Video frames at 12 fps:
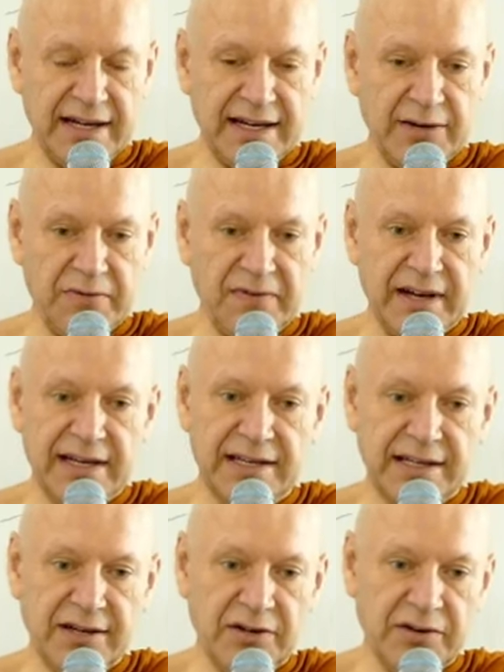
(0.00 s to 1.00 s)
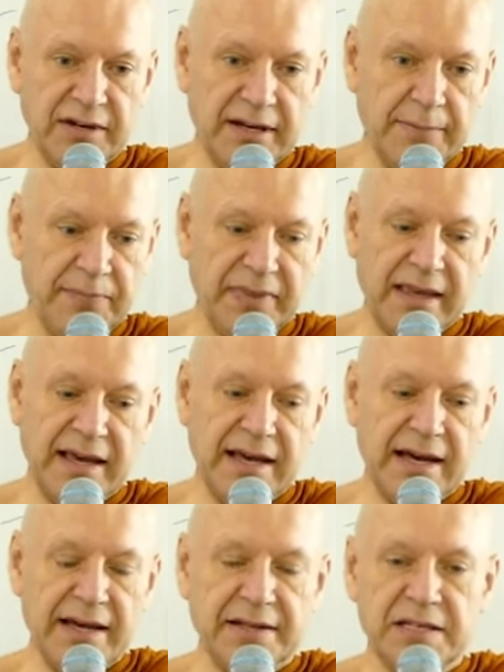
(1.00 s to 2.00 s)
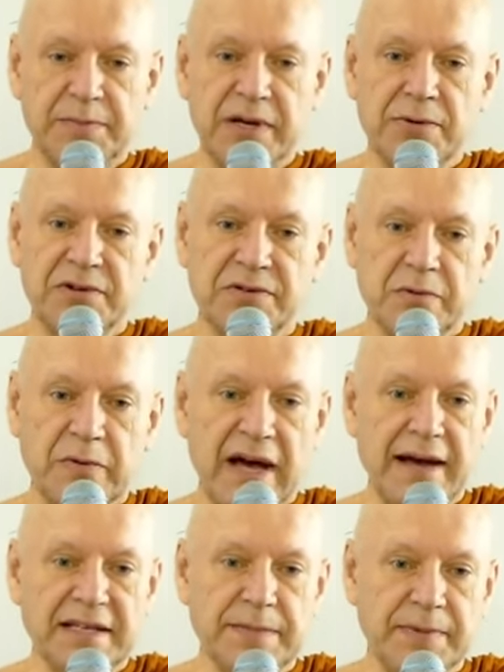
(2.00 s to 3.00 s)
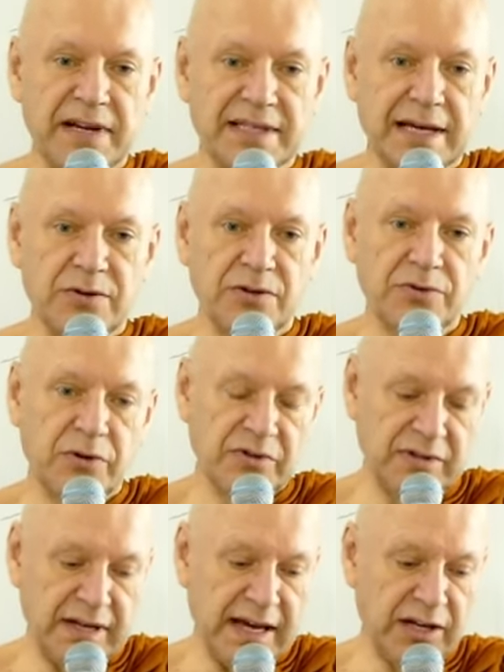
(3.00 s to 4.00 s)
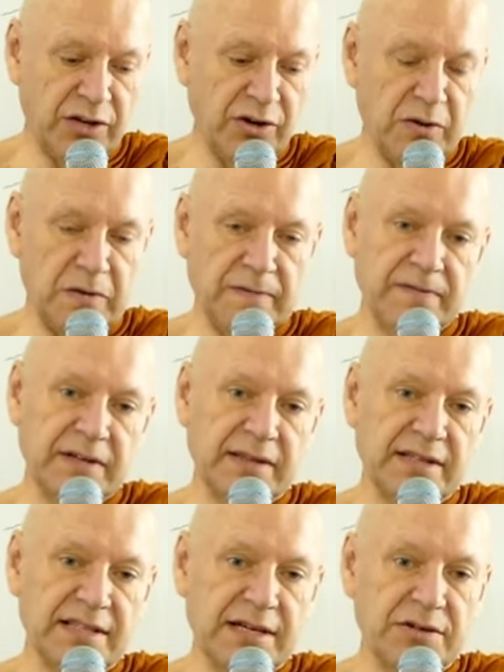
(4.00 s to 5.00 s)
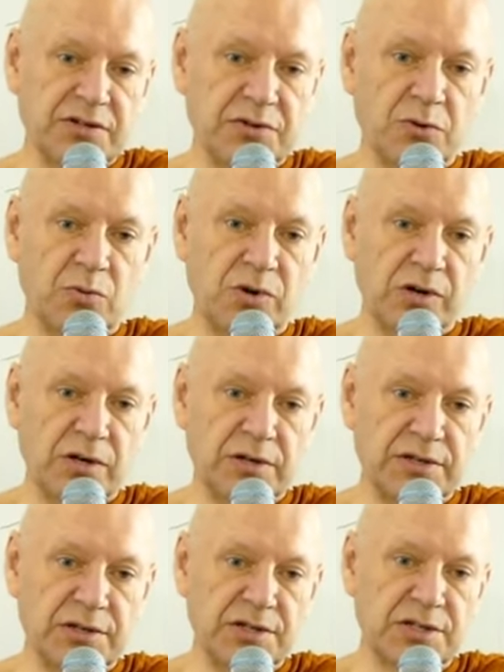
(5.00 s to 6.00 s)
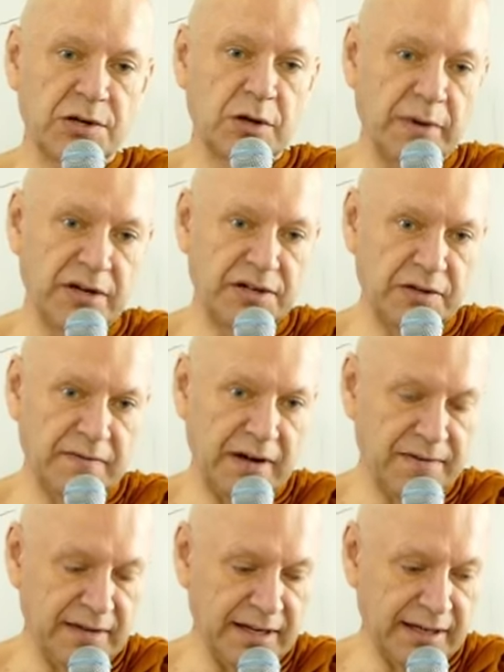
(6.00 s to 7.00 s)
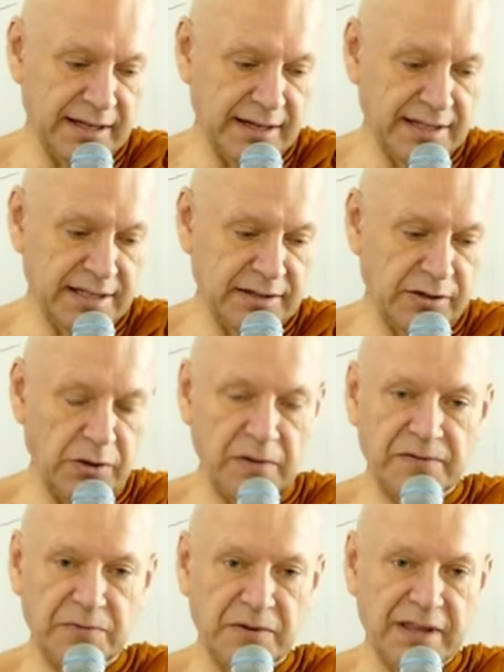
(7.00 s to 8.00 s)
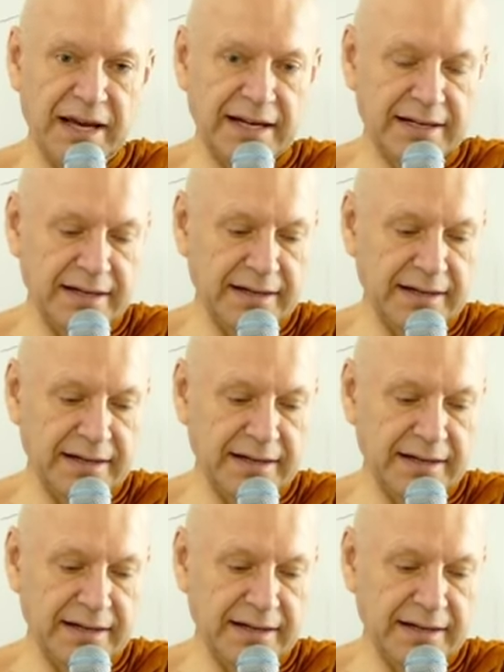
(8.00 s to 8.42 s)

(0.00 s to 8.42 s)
reflecting on the spiritual aspects that you're not engulfed in the sensual world. So much of our thinking is engulfed with that.